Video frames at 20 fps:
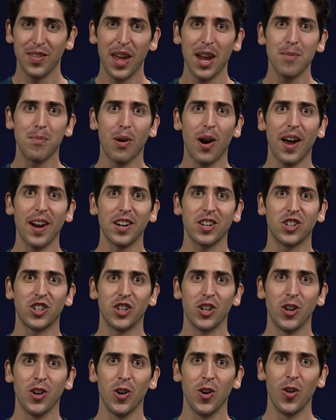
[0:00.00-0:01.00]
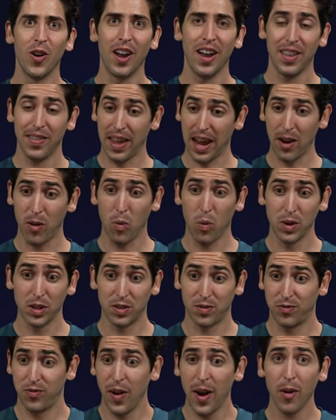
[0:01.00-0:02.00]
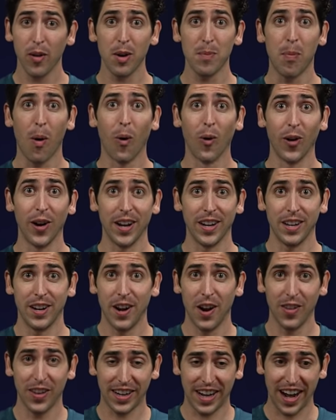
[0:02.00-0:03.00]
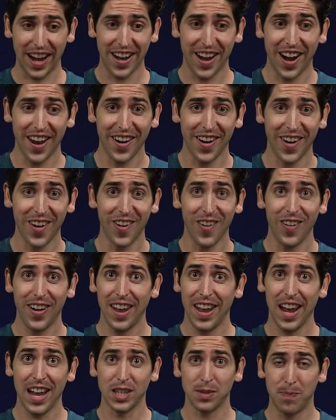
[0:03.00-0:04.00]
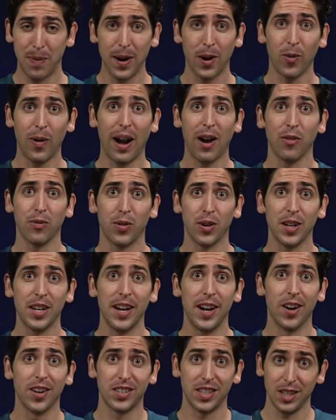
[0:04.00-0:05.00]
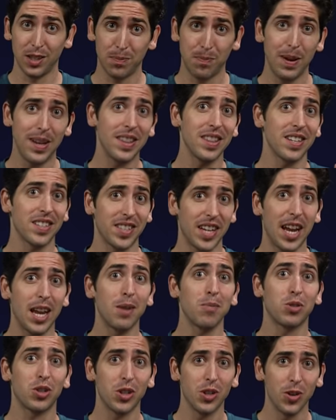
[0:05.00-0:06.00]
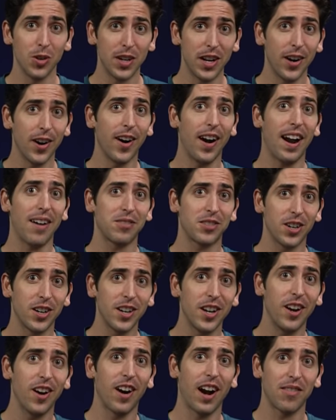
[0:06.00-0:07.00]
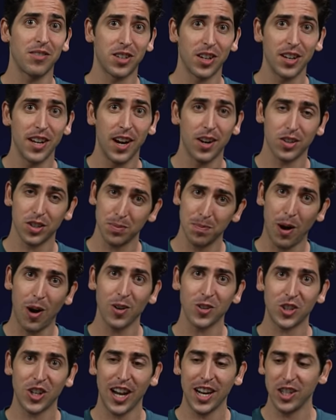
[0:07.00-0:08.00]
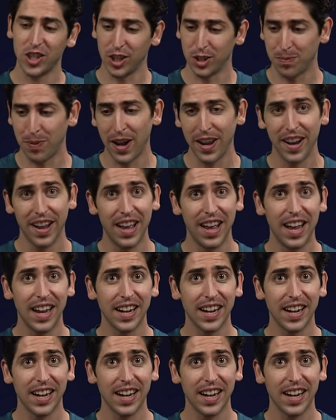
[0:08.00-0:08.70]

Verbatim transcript: They brought a shoe that was very boring. You know, the Kayano has been around for years. It's been the same shoe year after year after year. Small changes, but